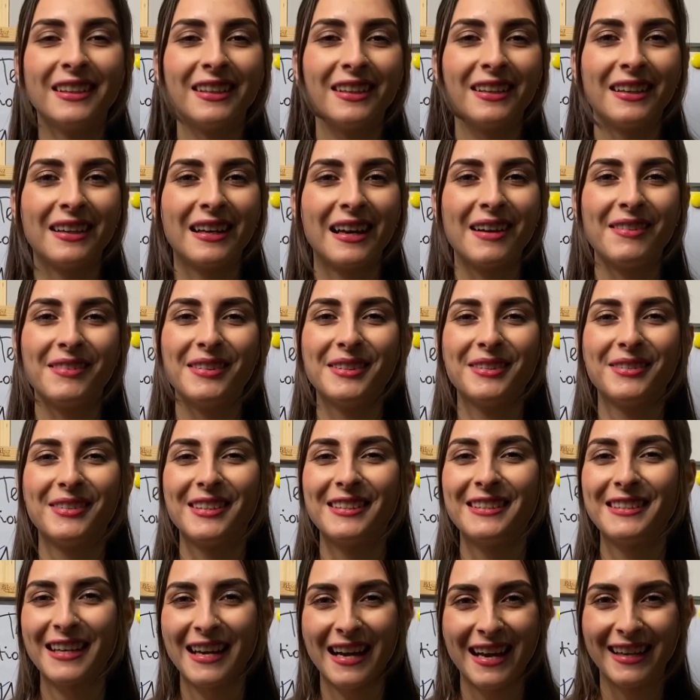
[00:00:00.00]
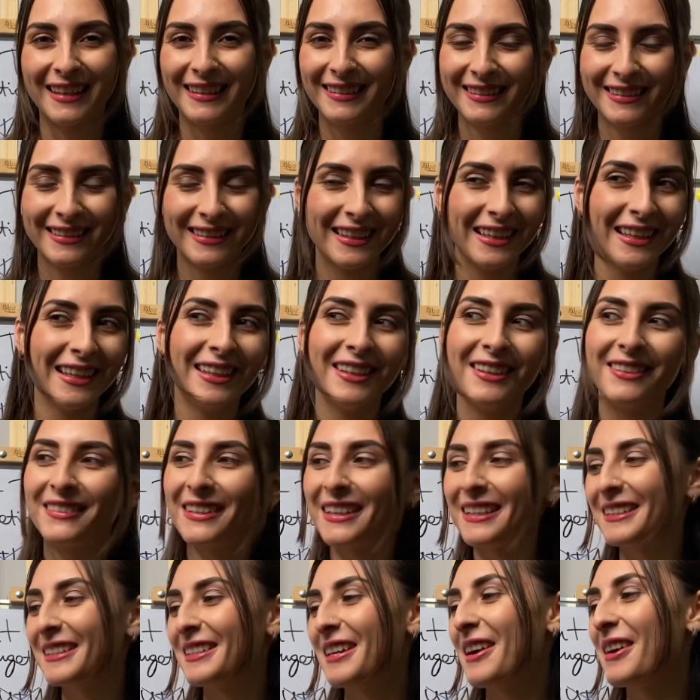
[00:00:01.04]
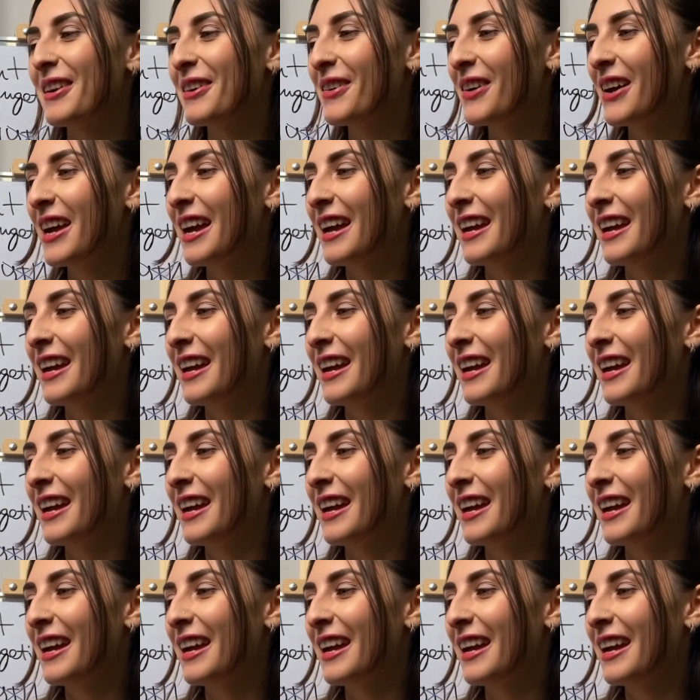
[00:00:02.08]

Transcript: I'm a little bit tired right now,